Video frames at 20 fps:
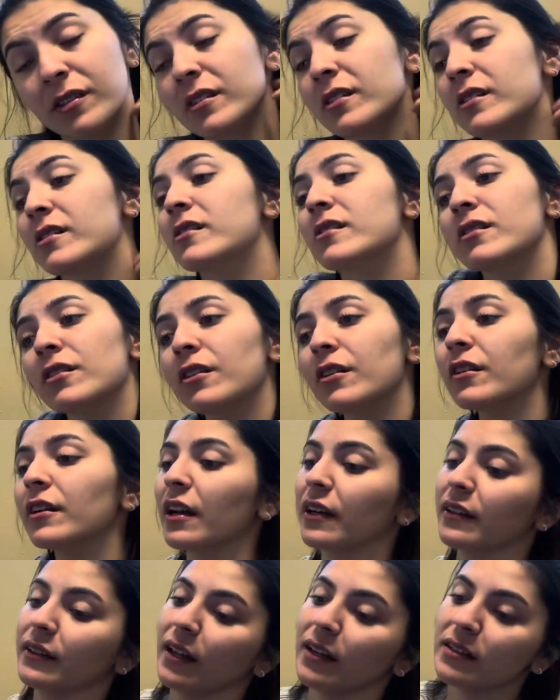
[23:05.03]
Slurred
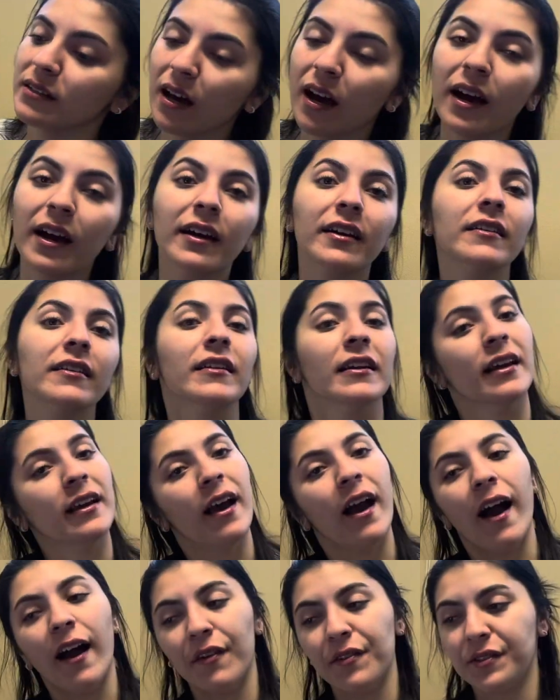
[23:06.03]
and then tongue.
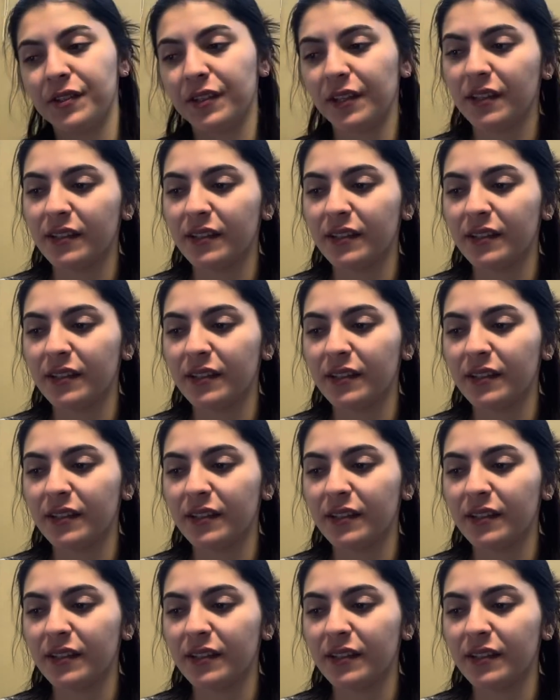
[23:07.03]
Obviously the